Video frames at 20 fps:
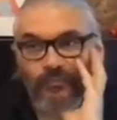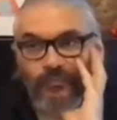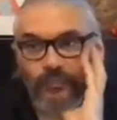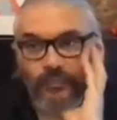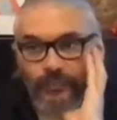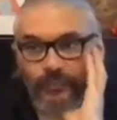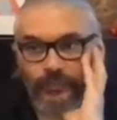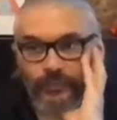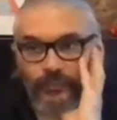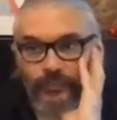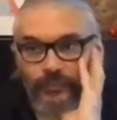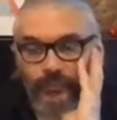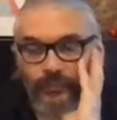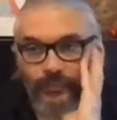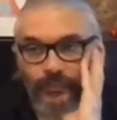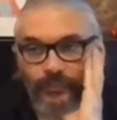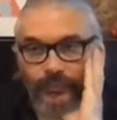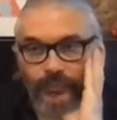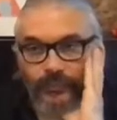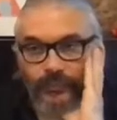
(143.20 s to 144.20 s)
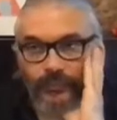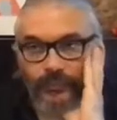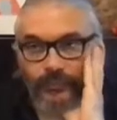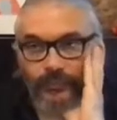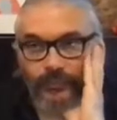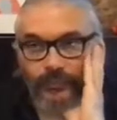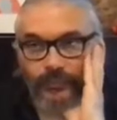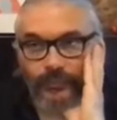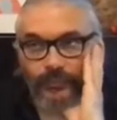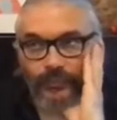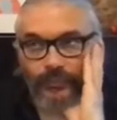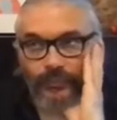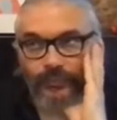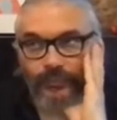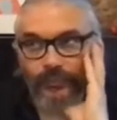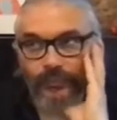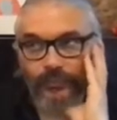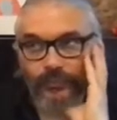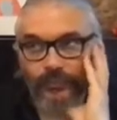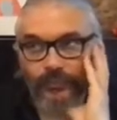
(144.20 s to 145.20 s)

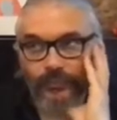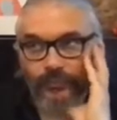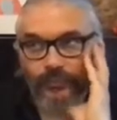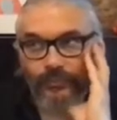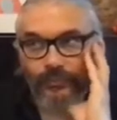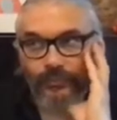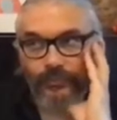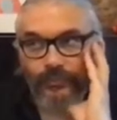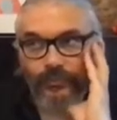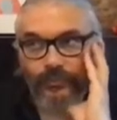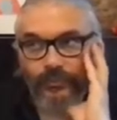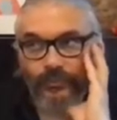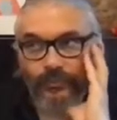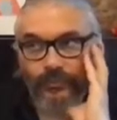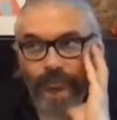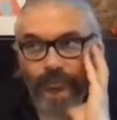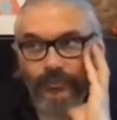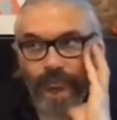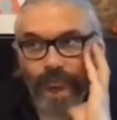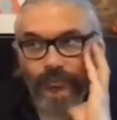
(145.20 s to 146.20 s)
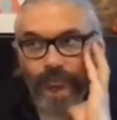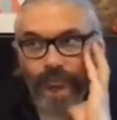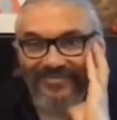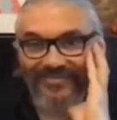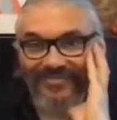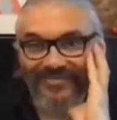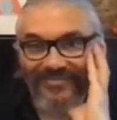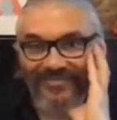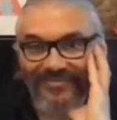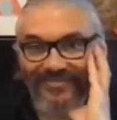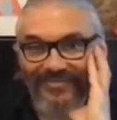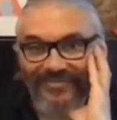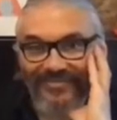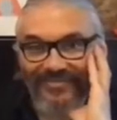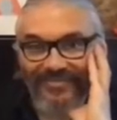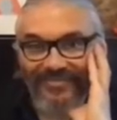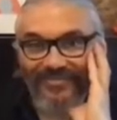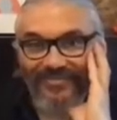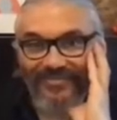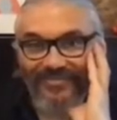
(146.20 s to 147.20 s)

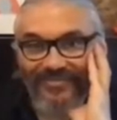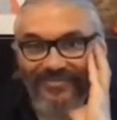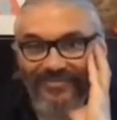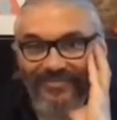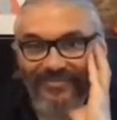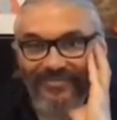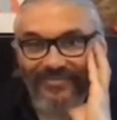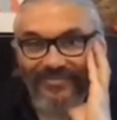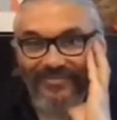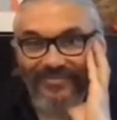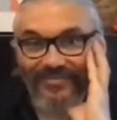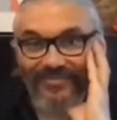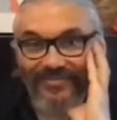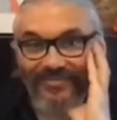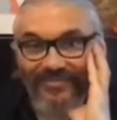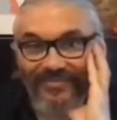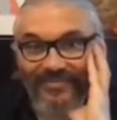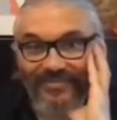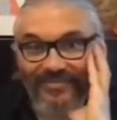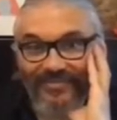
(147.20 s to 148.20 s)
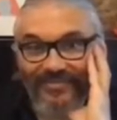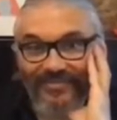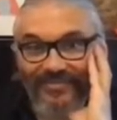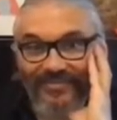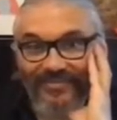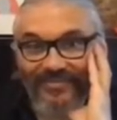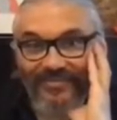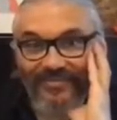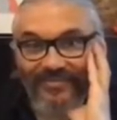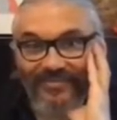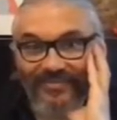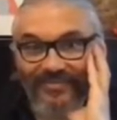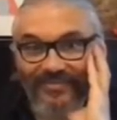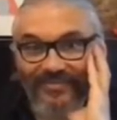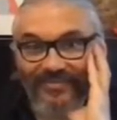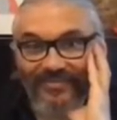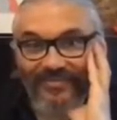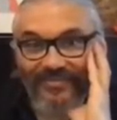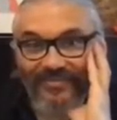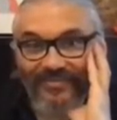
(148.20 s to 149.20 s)

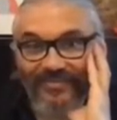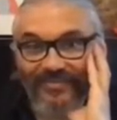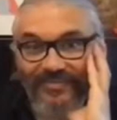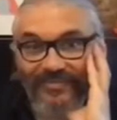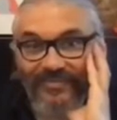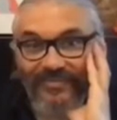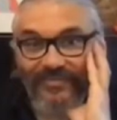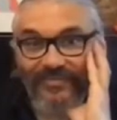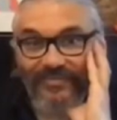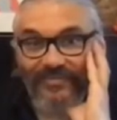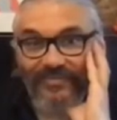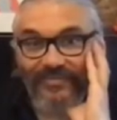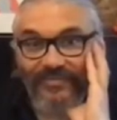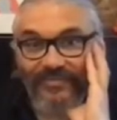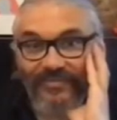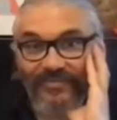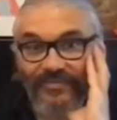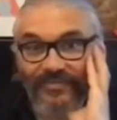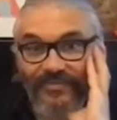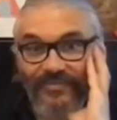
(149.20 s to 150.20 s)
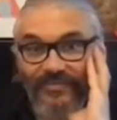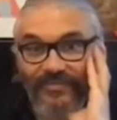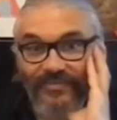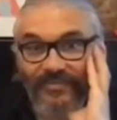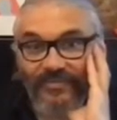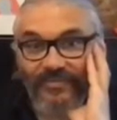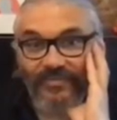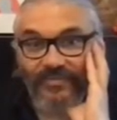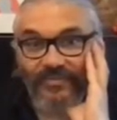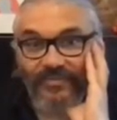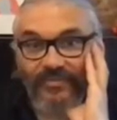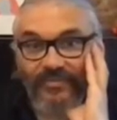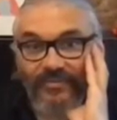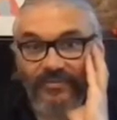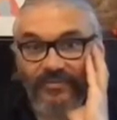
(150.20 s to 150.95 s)
The person shown says nothing.